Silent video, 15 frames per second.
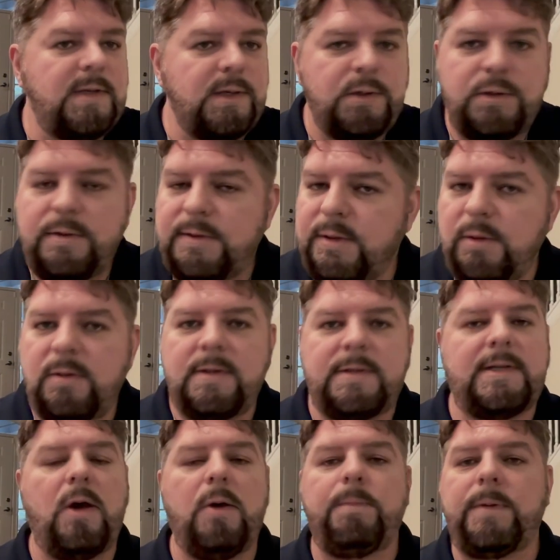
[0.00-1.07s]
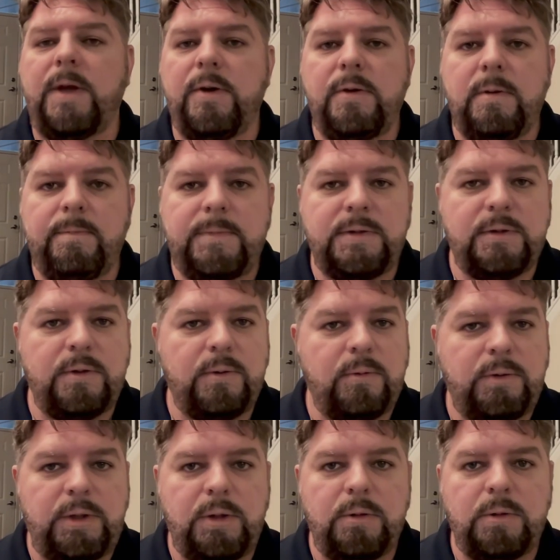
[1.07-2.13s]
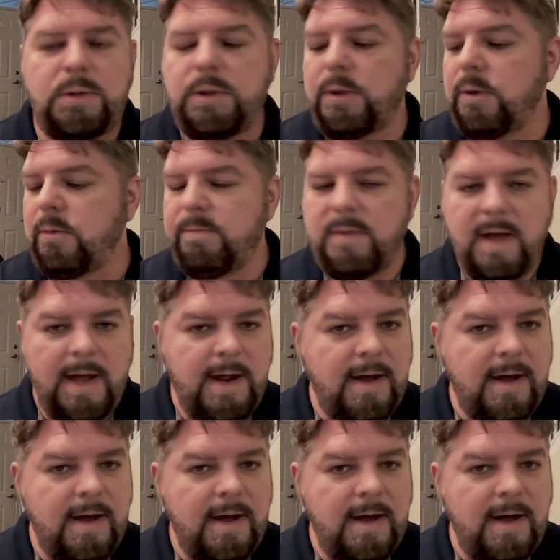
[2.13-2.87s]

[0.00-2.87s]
as soon as I upload them to YouTube,